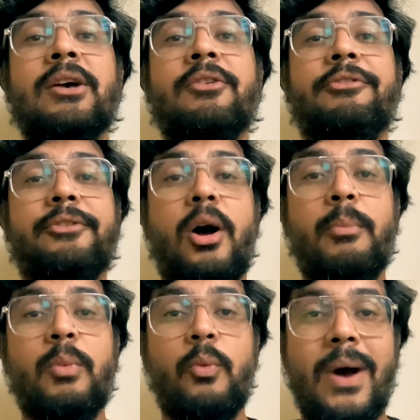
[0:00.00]

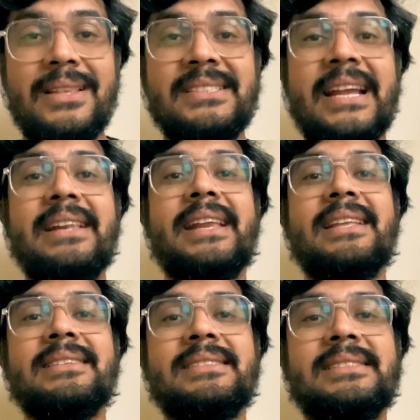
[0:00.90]
from one
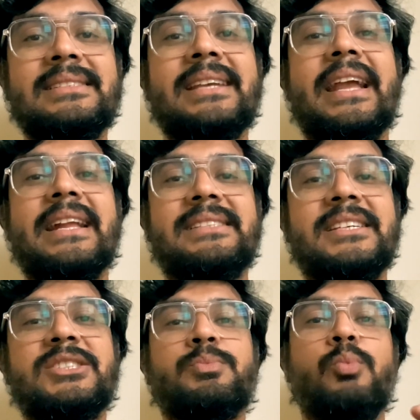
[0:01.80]
sentence, it
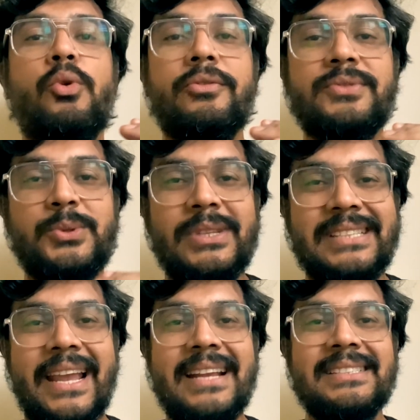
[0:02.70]
just moves to the
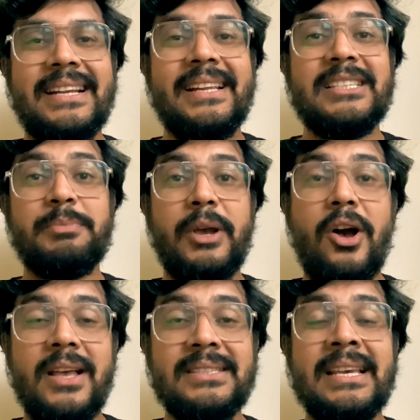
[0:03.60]
second sentence,
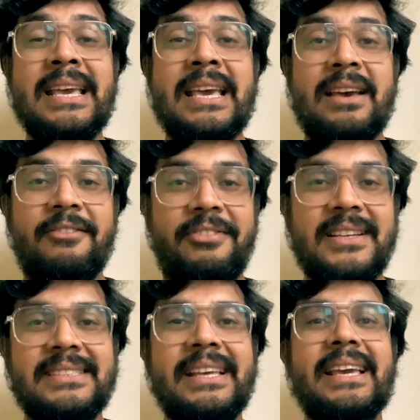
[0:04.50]
because
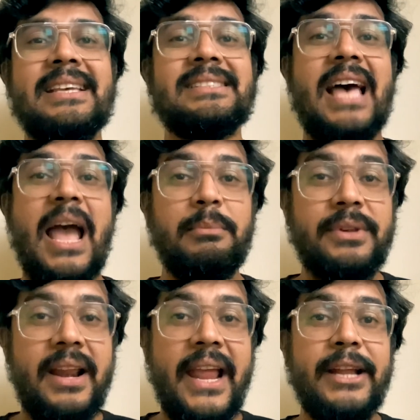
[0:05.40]
first thing is I'm
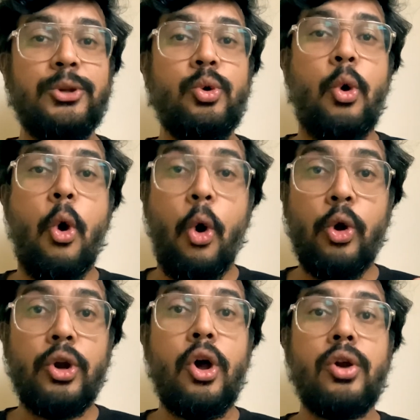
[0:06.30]
trying to
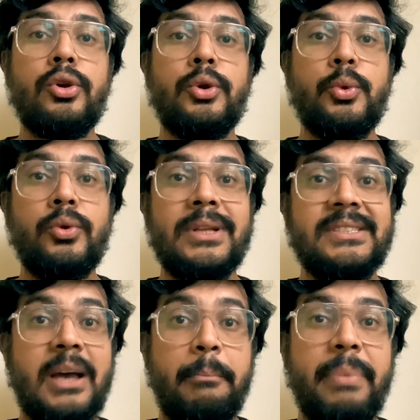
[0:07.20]
hold on to the
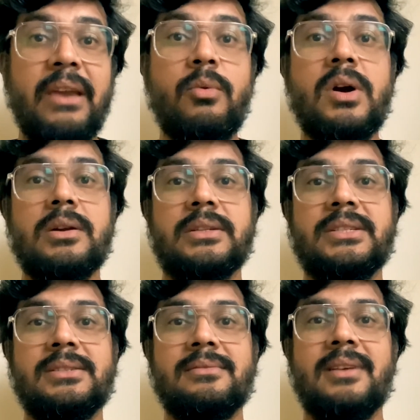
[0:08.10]
jumping
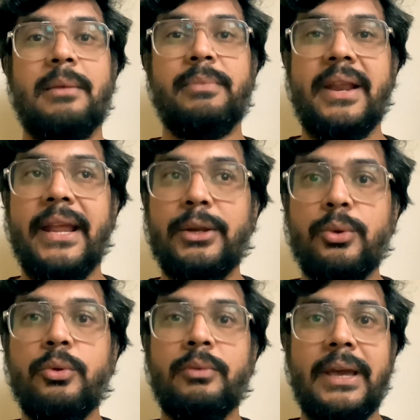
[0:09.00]
words. I'm trying
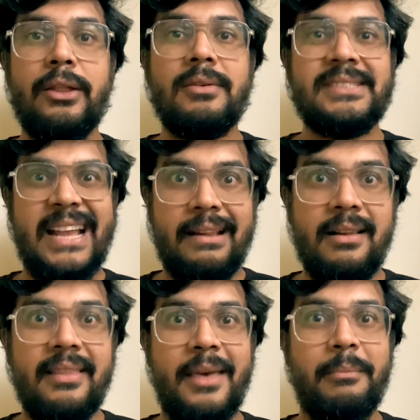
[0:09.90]
to,
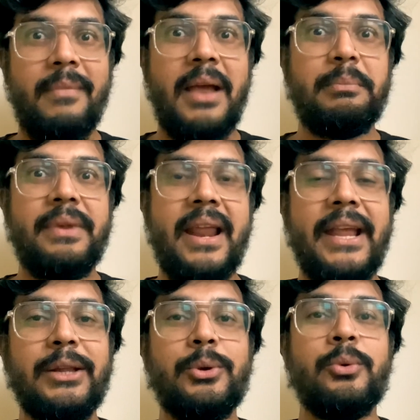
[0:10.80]
settle them. I'm
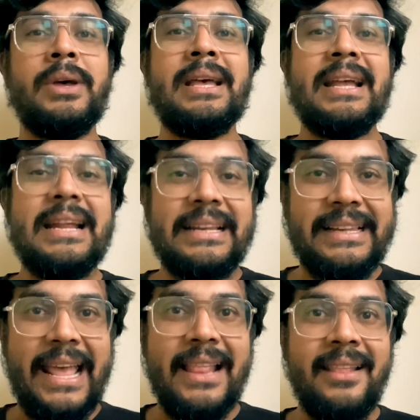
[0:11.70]
trying to
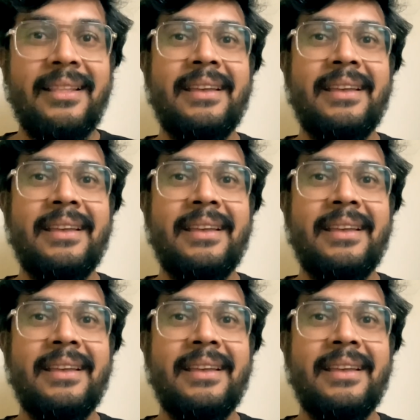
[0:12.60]
tell